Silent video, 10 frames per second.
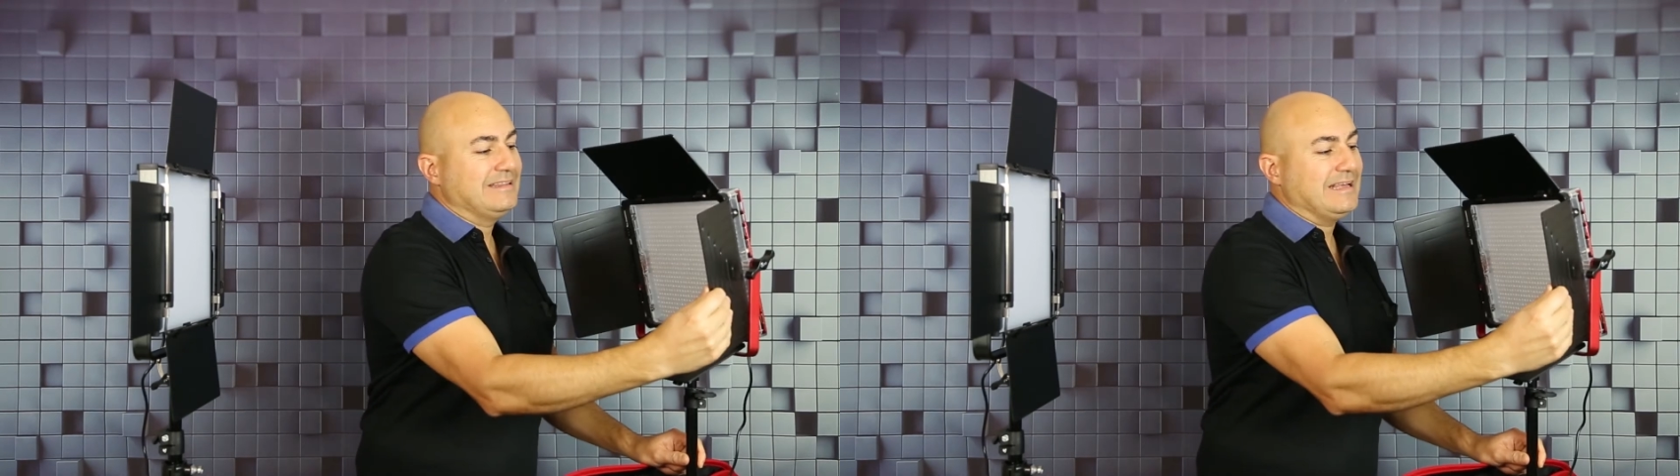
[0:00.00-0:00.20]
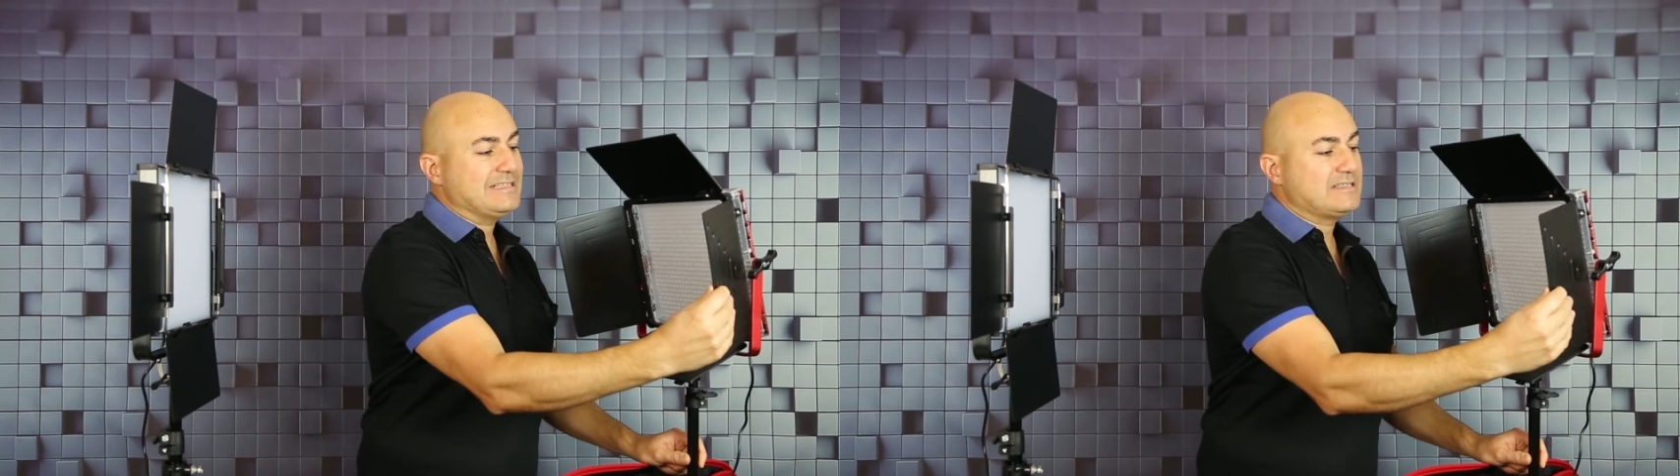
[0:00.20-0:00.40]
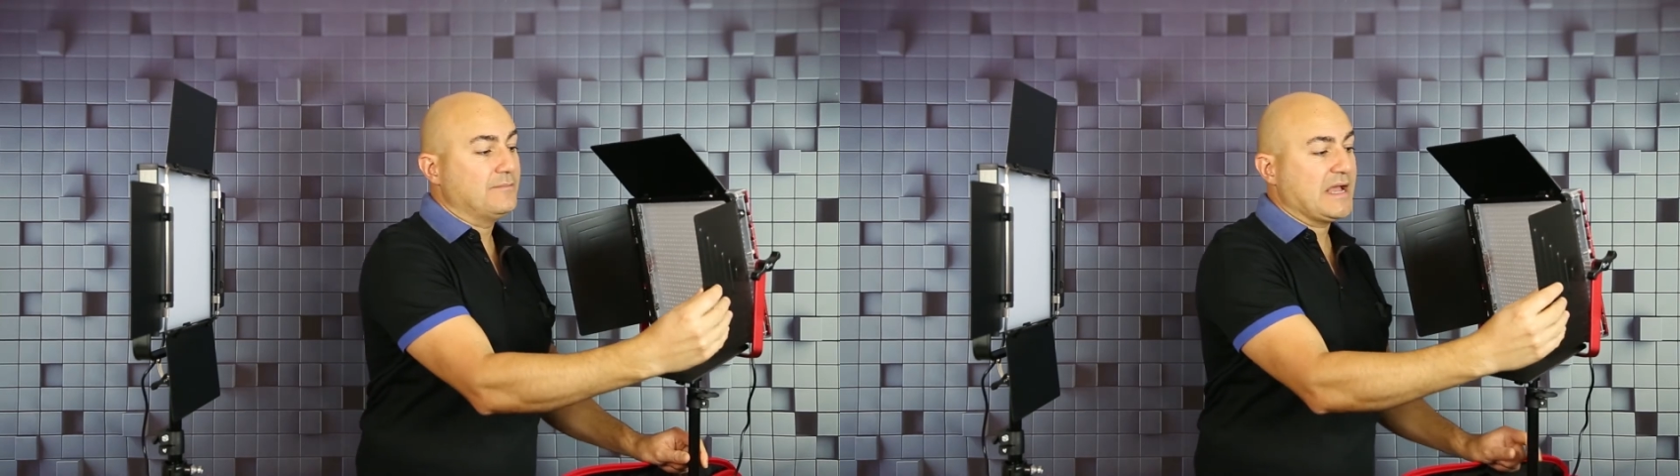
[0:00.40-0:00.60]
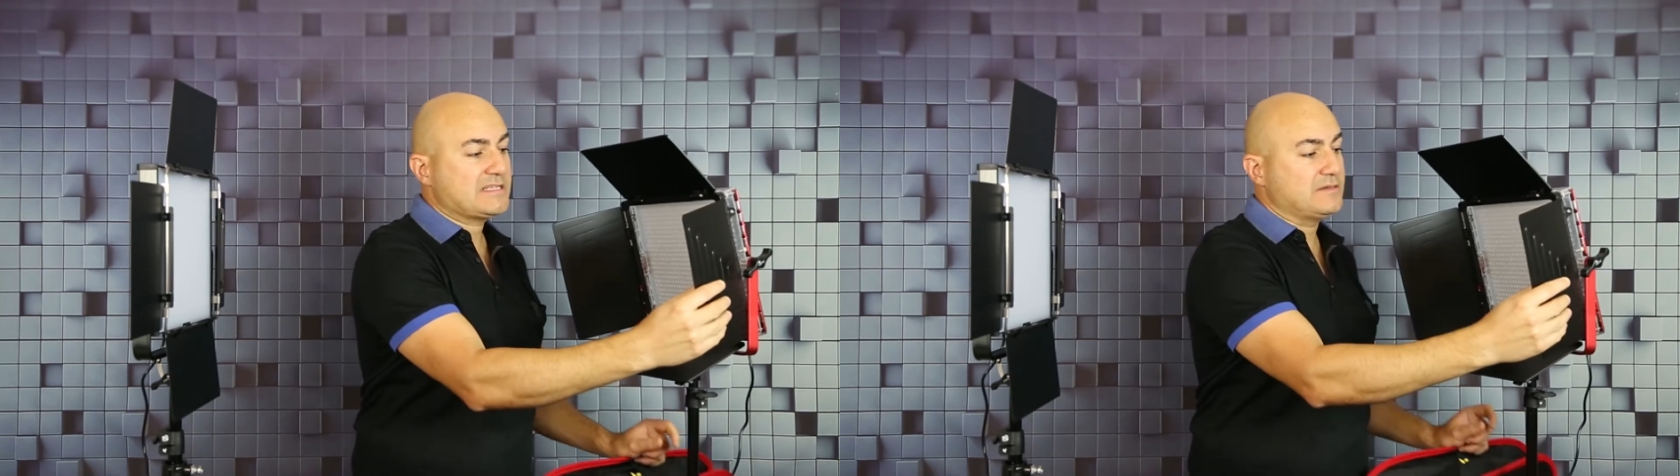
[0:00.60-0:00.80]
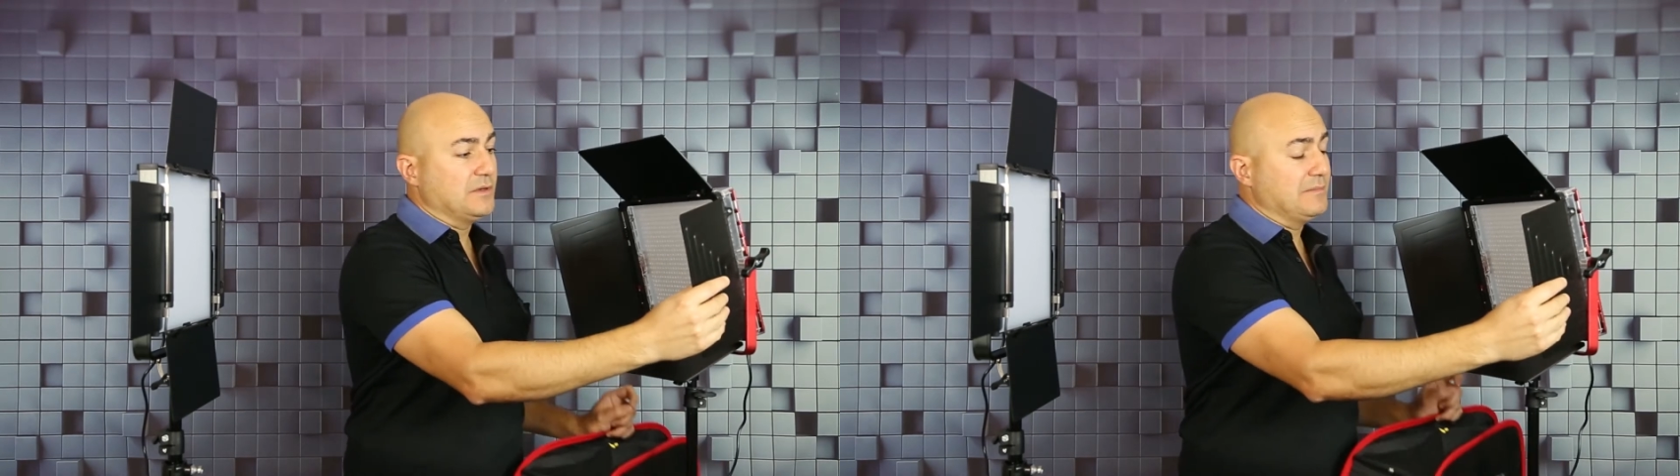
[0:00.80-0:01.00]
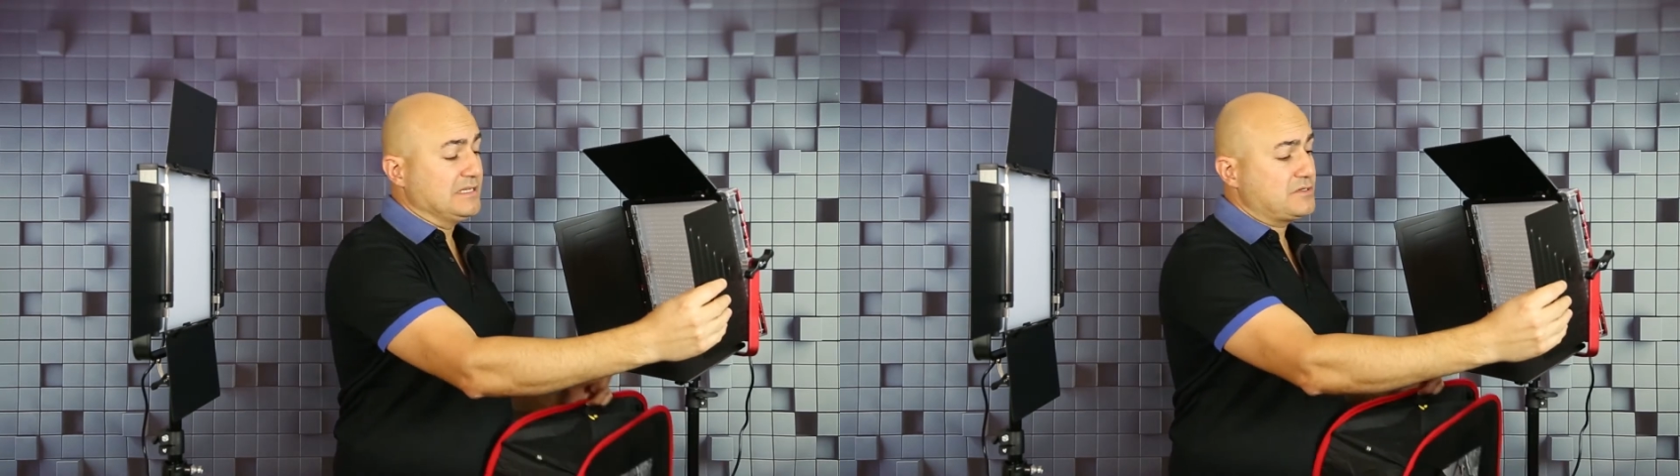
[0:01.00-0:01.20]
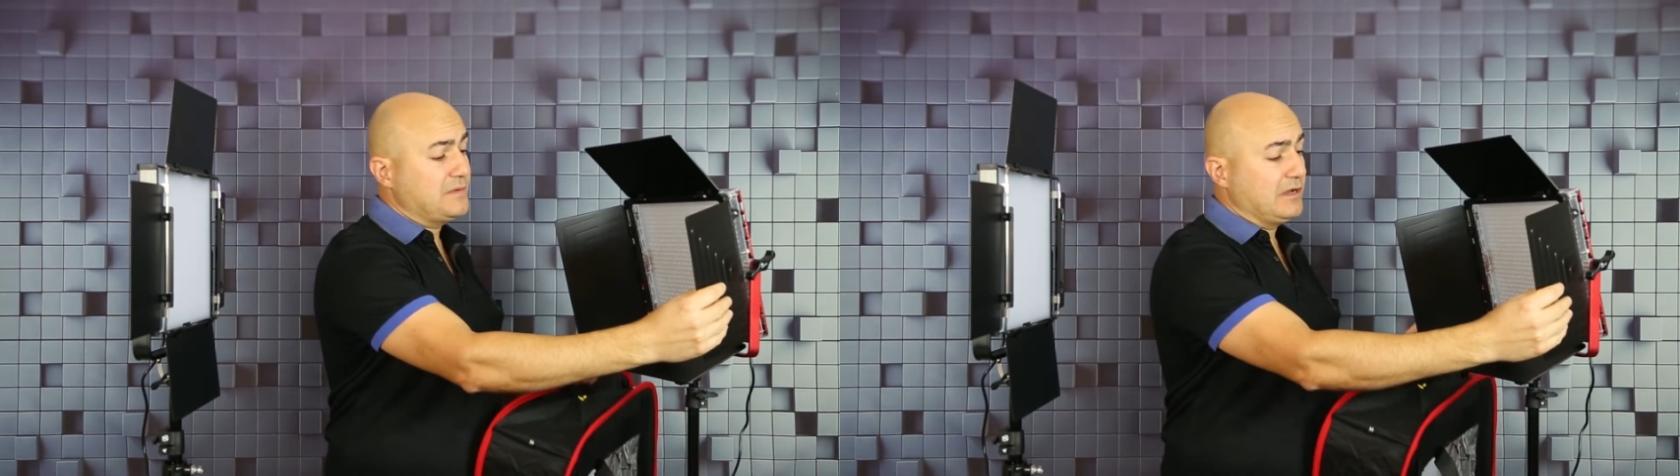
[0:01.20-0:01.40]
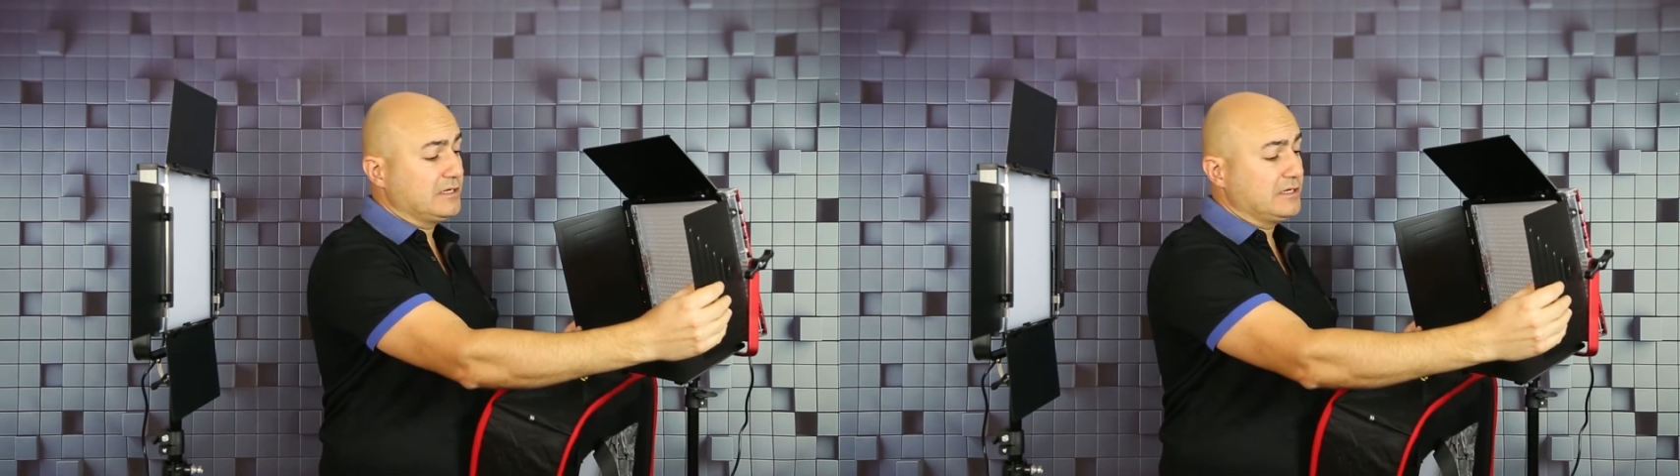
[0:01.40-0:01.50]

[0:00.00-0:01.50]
That's the maximum, and to be